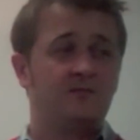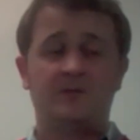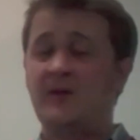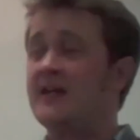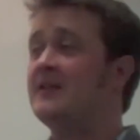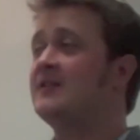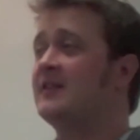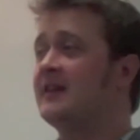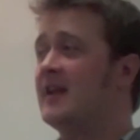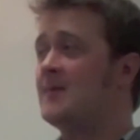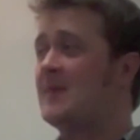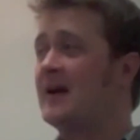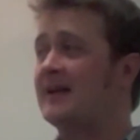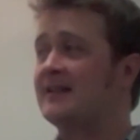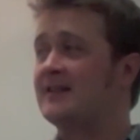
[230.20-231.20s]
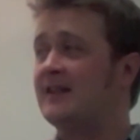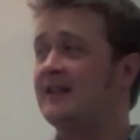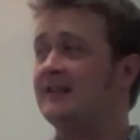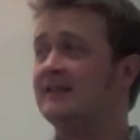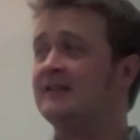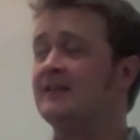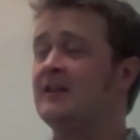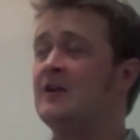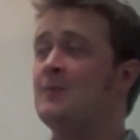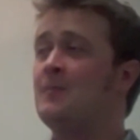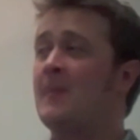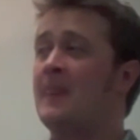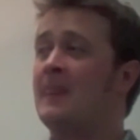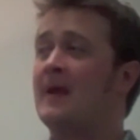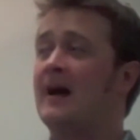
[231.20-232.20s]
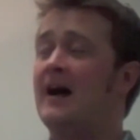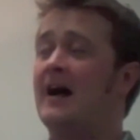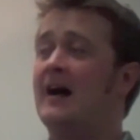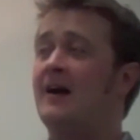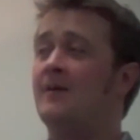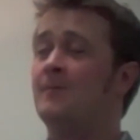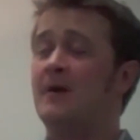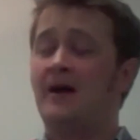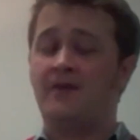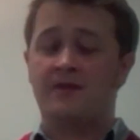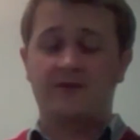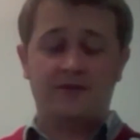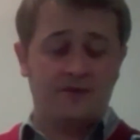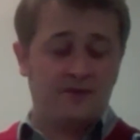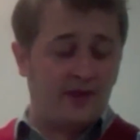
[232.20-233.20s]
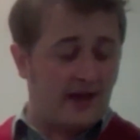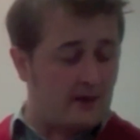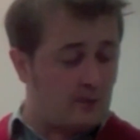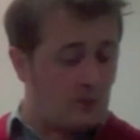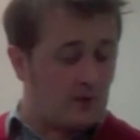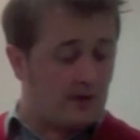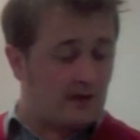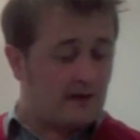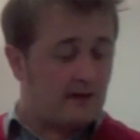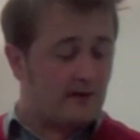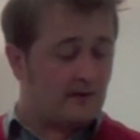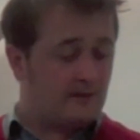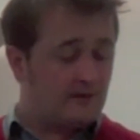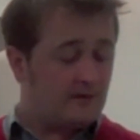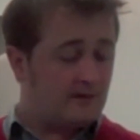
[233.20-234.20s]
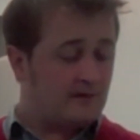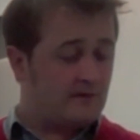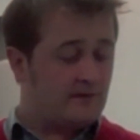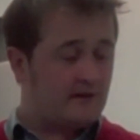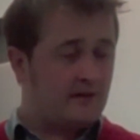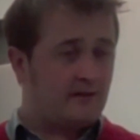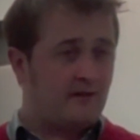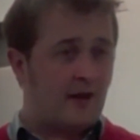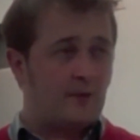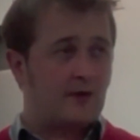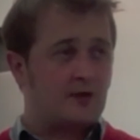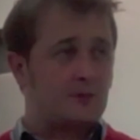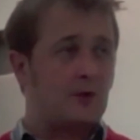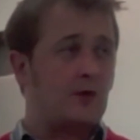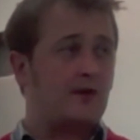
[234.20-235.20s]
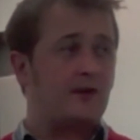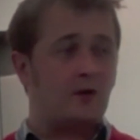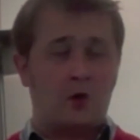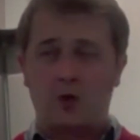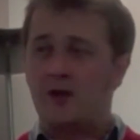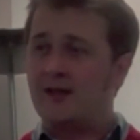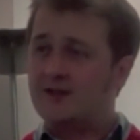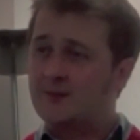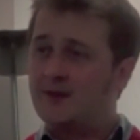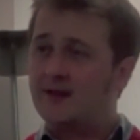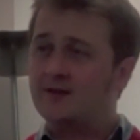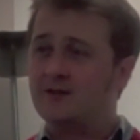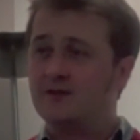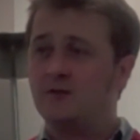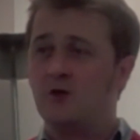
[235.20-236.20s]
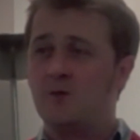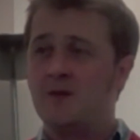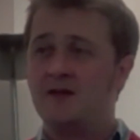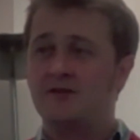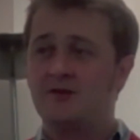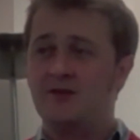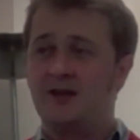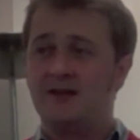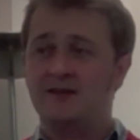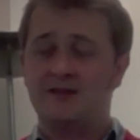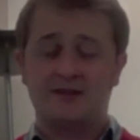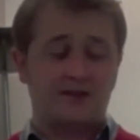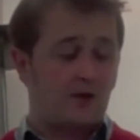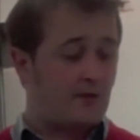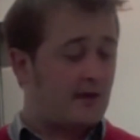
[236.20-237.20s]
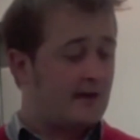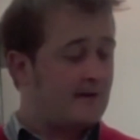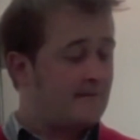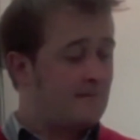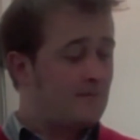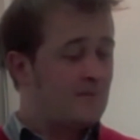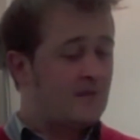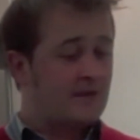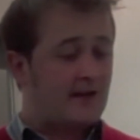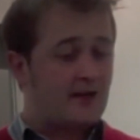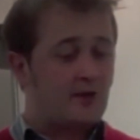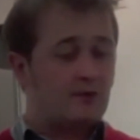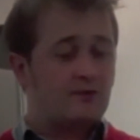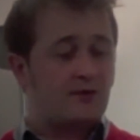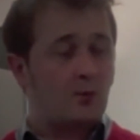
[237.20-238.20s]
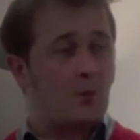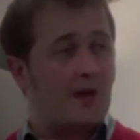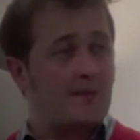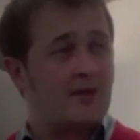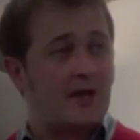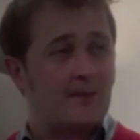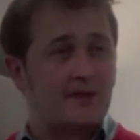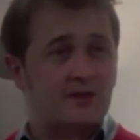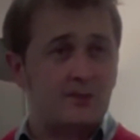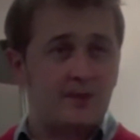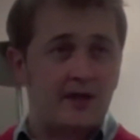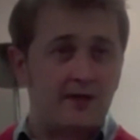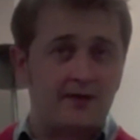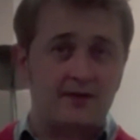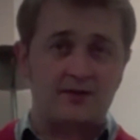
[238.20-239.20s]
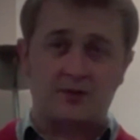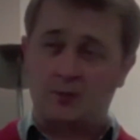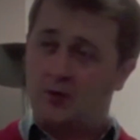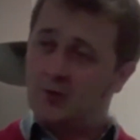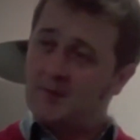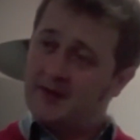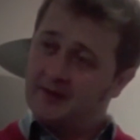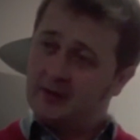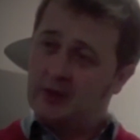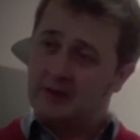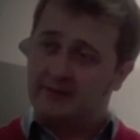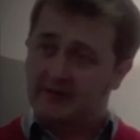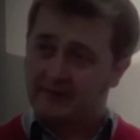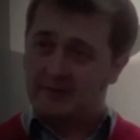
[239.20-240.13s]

piece in their magazine, and they were exploring all aspects of augmented reality. So they used the webcam experience to augment the cover of